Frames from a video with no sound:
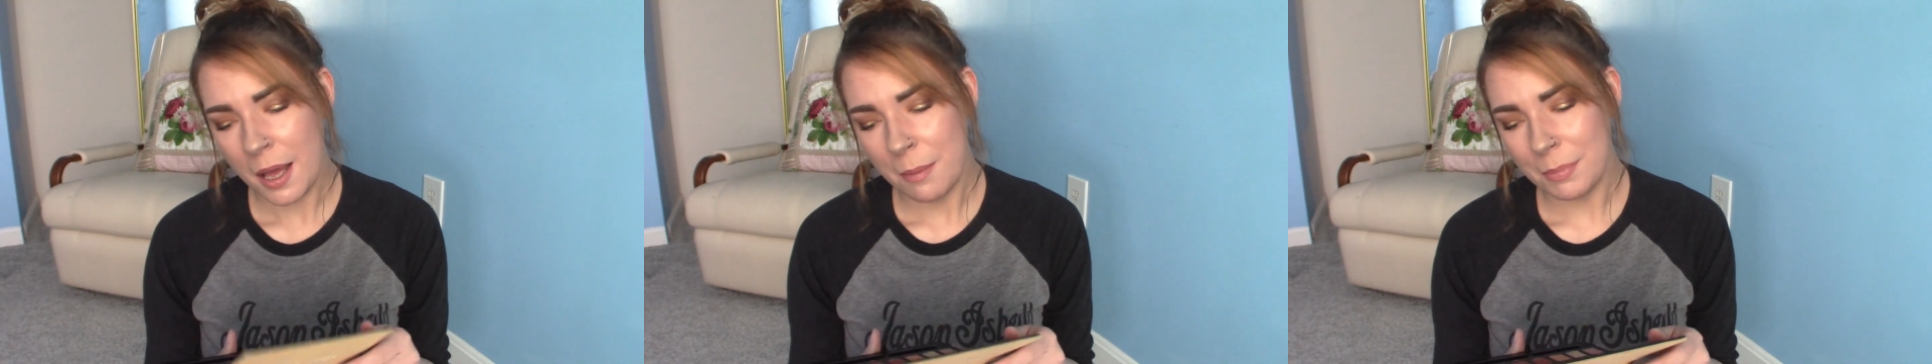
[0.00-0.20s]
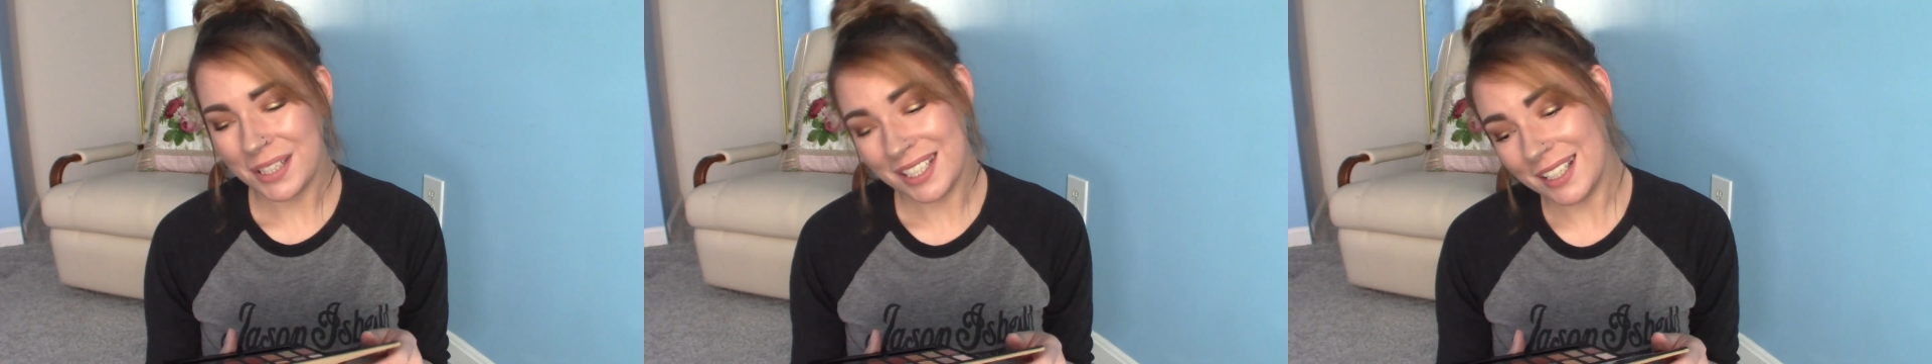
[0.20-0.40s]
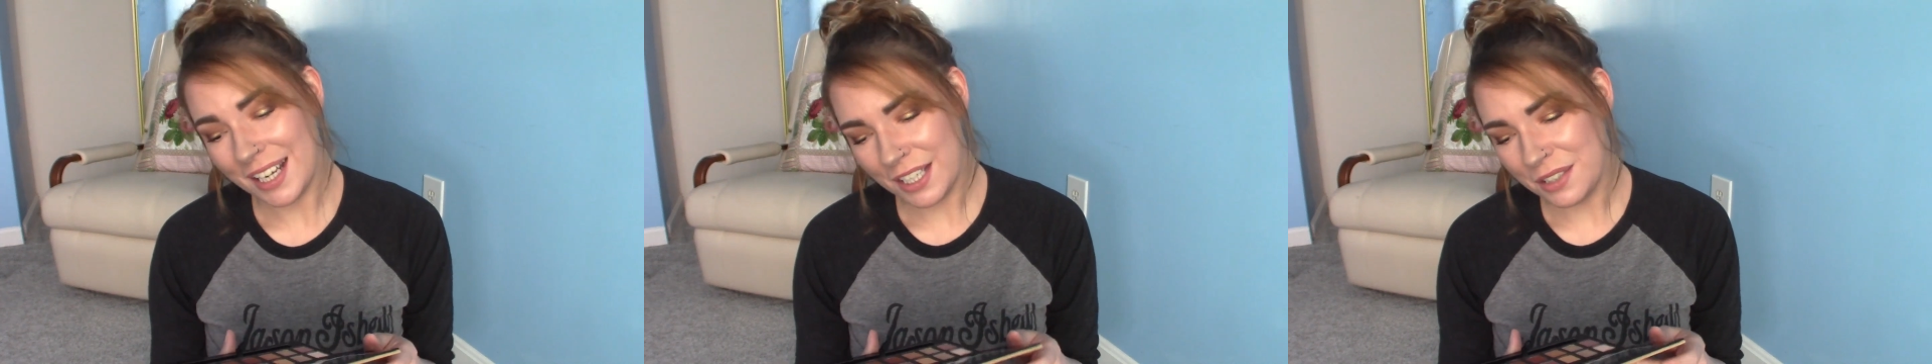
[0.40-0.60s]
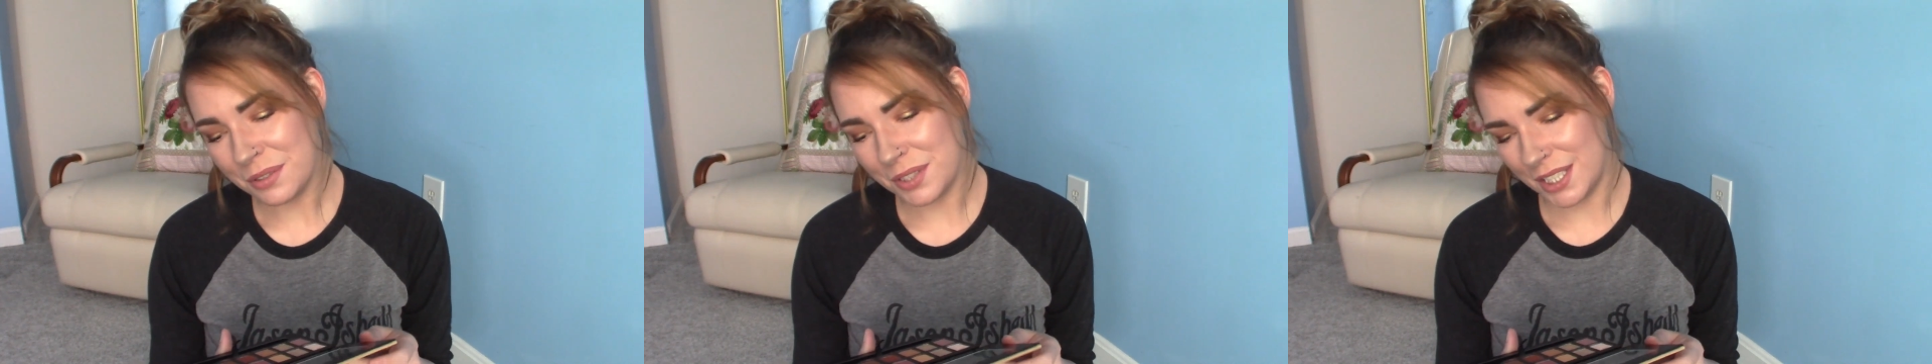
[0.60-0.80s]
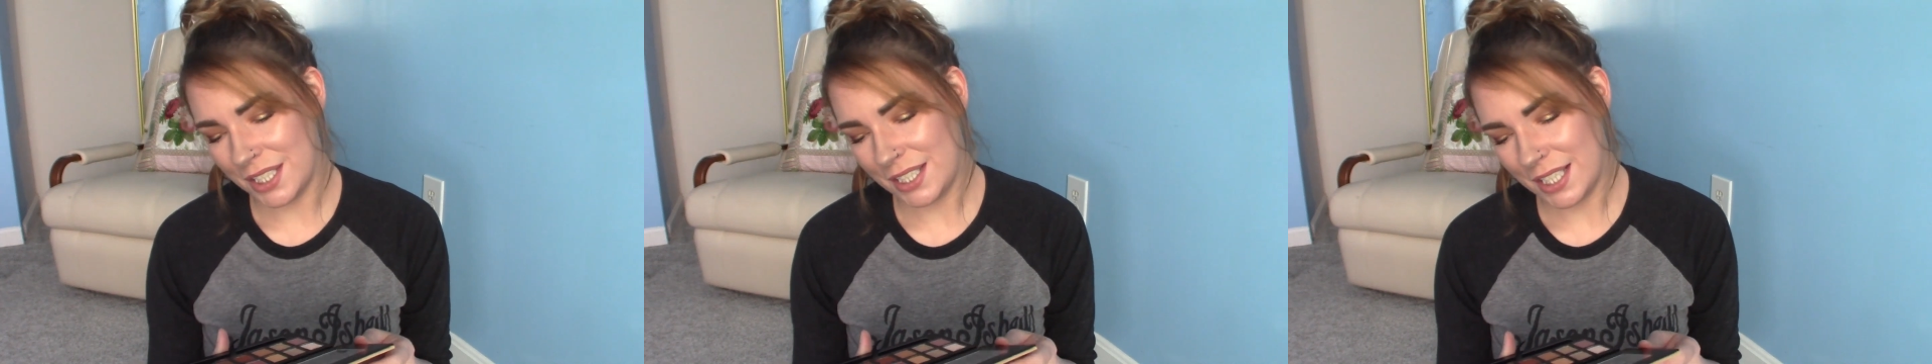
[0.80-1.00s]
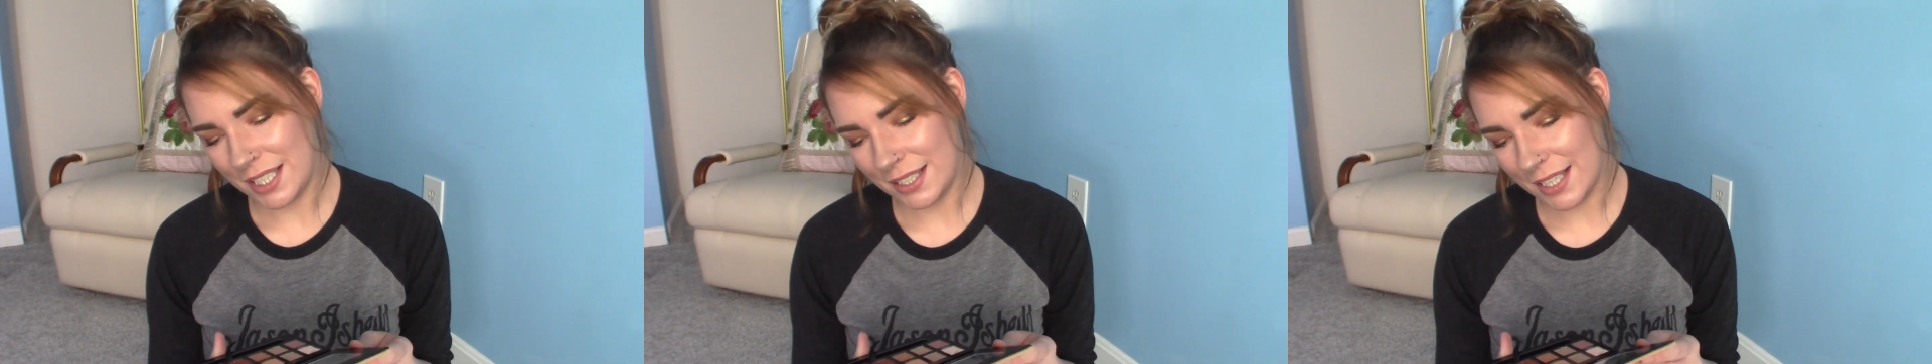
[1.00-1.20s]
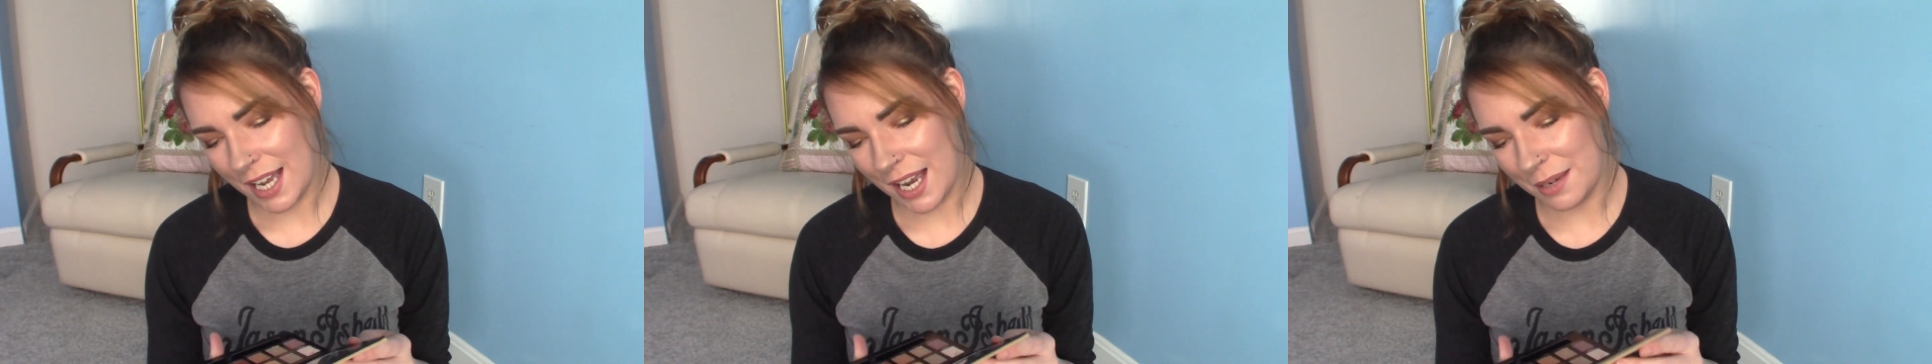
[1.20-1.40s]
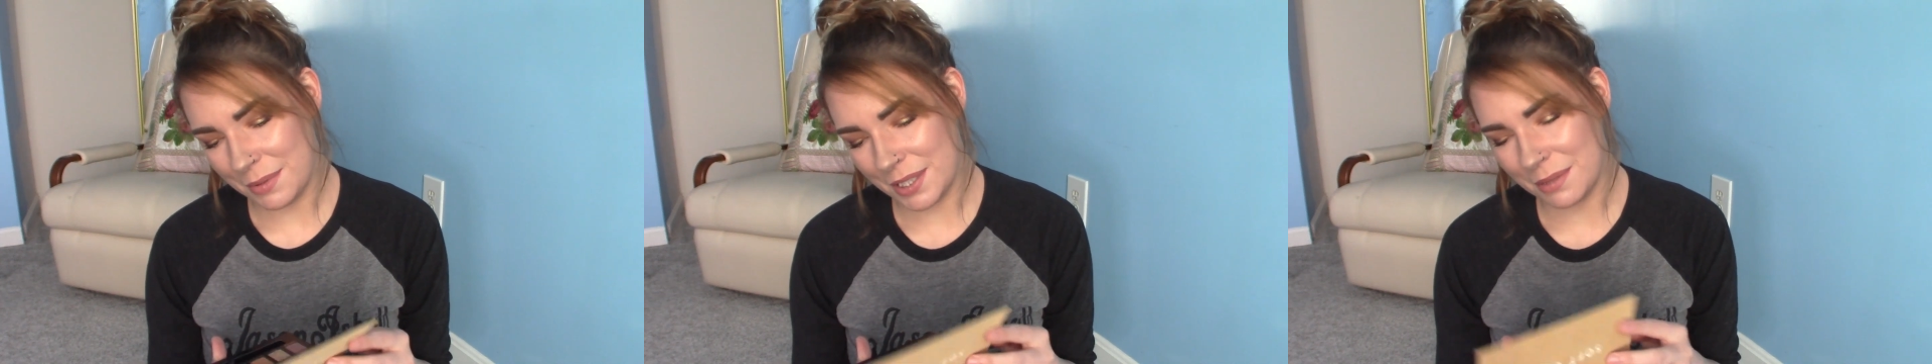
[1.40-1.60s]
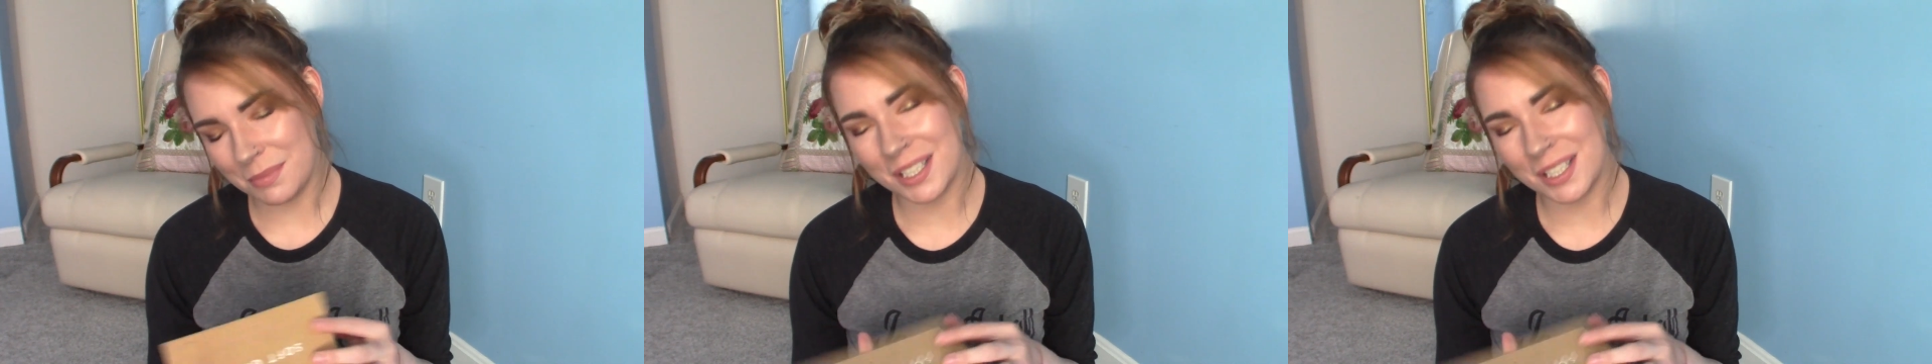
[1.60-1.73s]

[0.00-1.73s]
But then I used it 10 times and I'm